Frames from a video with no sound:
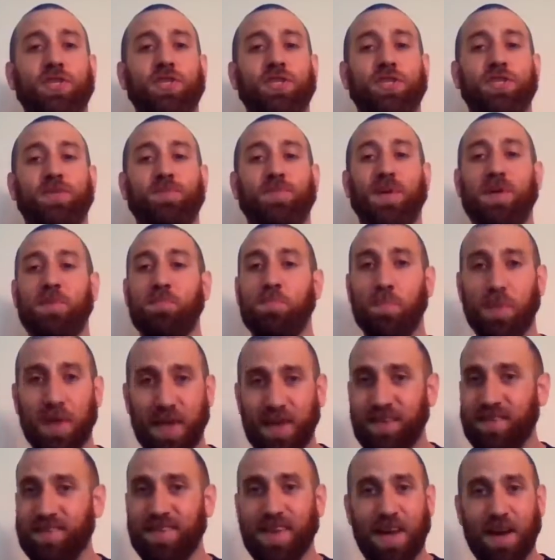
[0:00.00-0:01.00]
just being
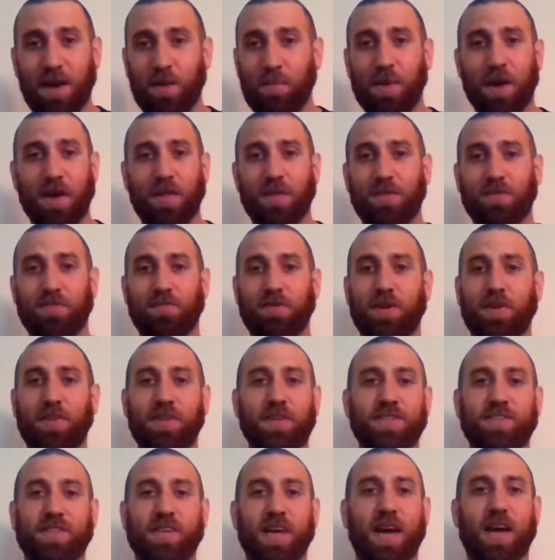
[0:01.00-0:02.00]
beaten down by the three of
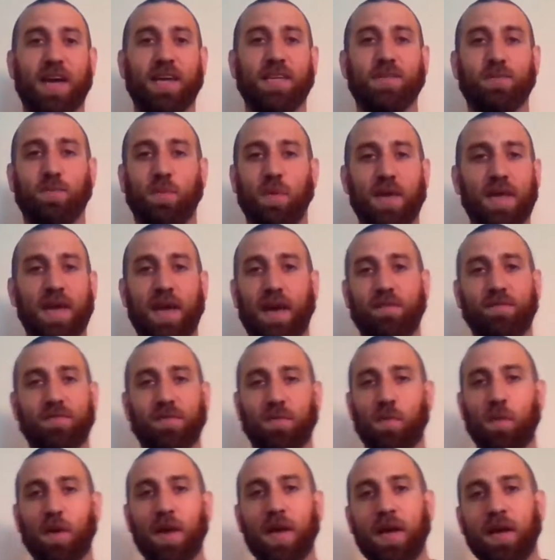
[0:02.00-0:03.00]
these guys week
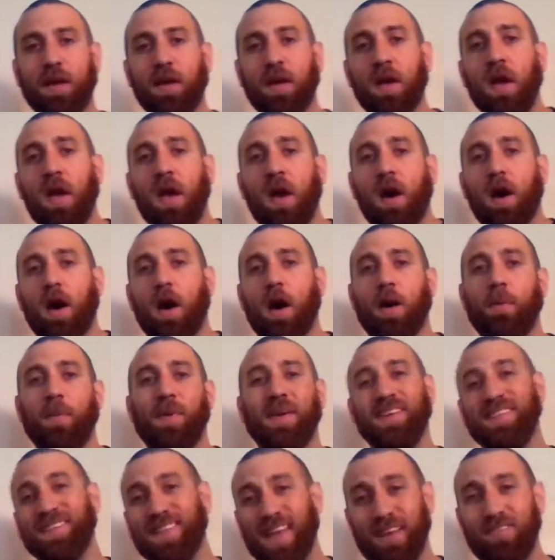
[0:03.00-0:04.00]
after week. And
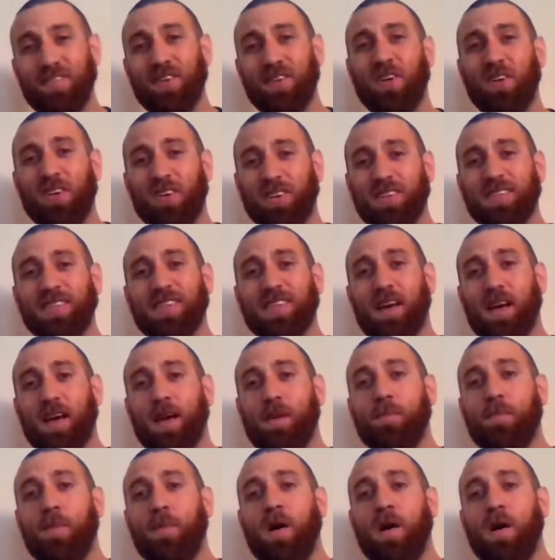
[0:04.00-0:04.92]
he's having a hard time.